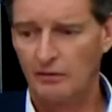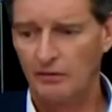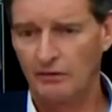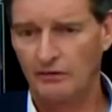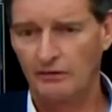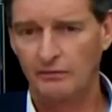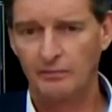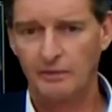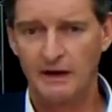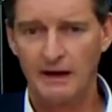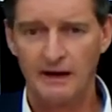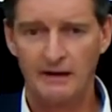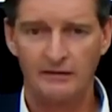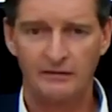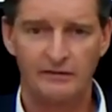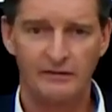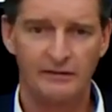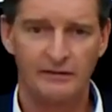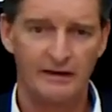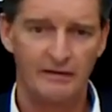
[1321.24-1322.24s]

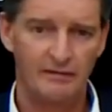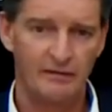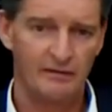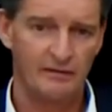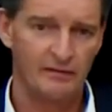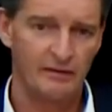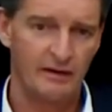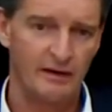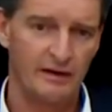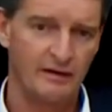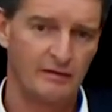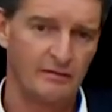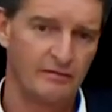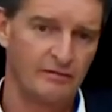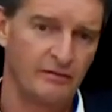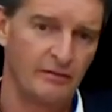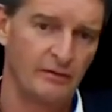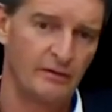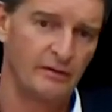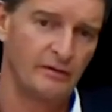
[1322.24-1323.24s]
workspace and
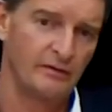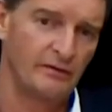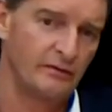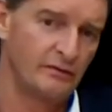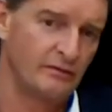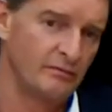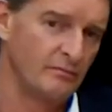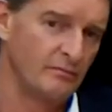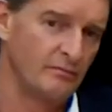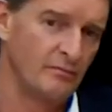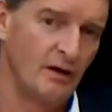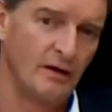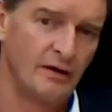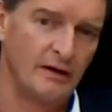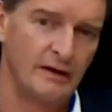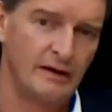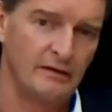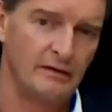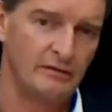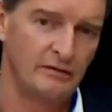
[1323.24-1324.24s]
everything, first
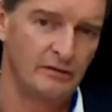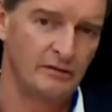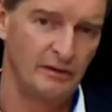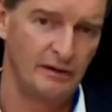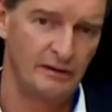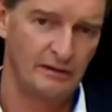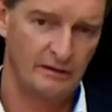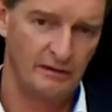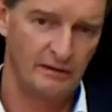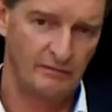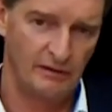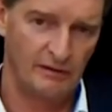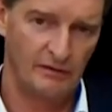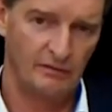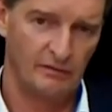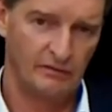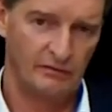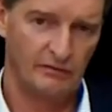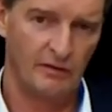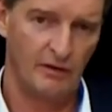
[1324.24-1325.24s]
money into it that we
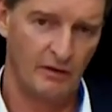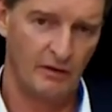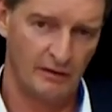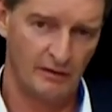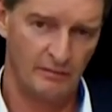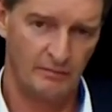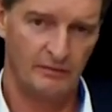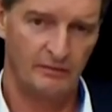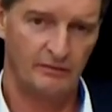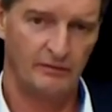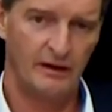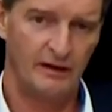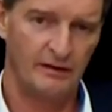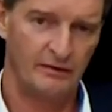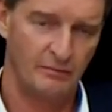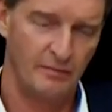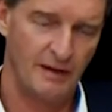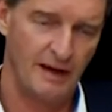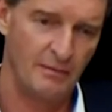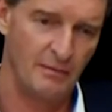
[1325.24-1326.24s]
could start it,
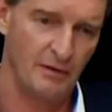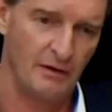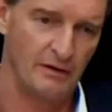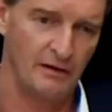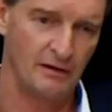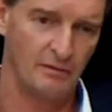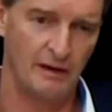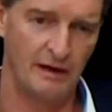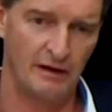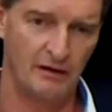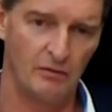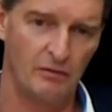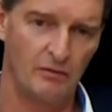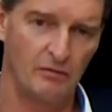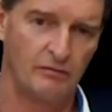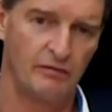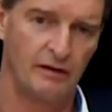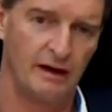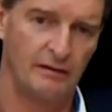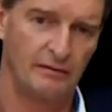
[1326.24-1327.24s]
besides my money and my
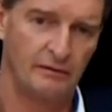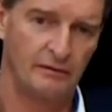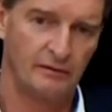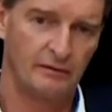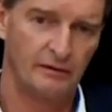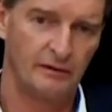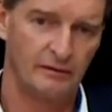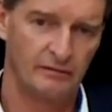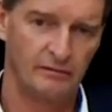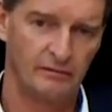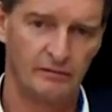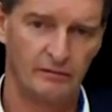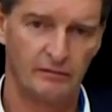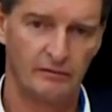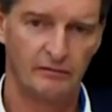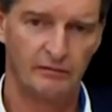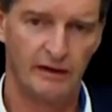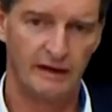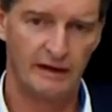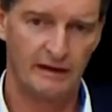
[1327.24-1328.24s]
co-founder,
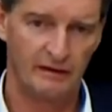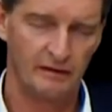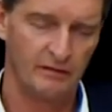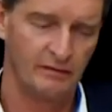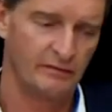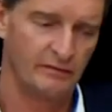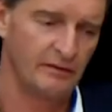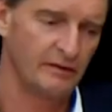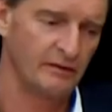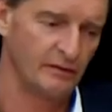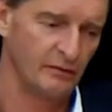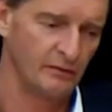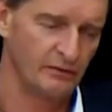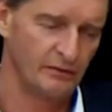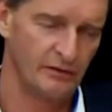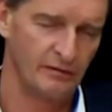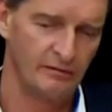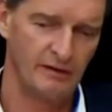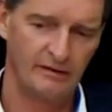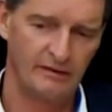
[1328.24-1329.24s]
Freddy Gunther, has
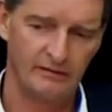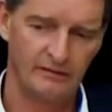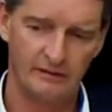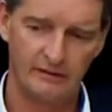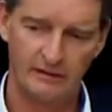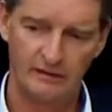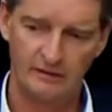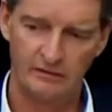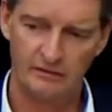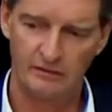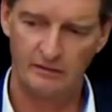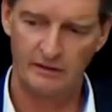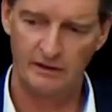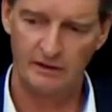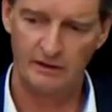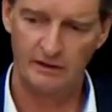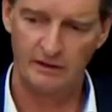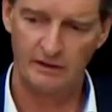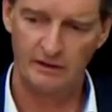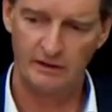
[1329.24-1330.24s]
also invested into
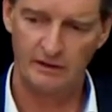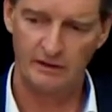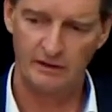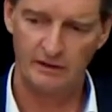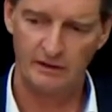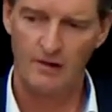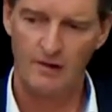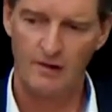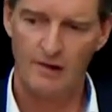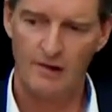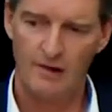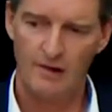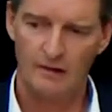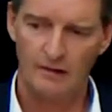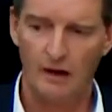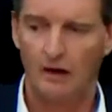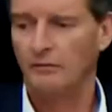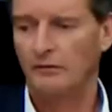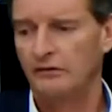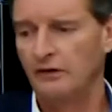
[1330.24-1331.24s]
it.
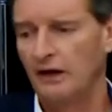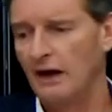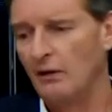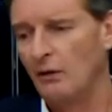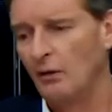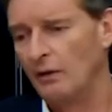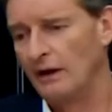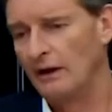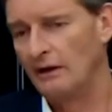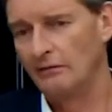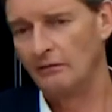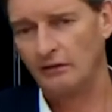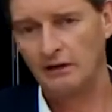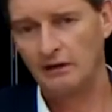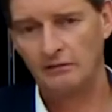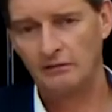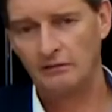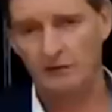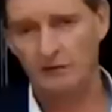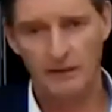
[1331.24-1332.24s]
Yeah, it's our way of
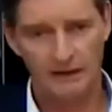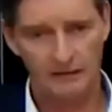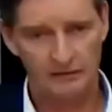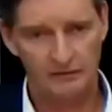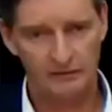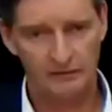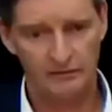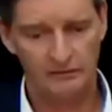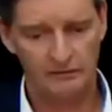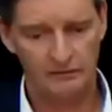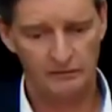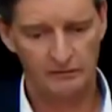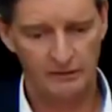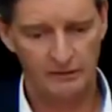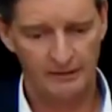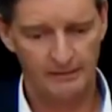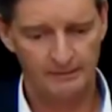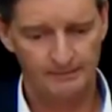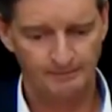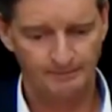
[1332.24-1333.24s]
giving back, so to
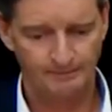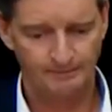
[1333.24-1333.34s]
say.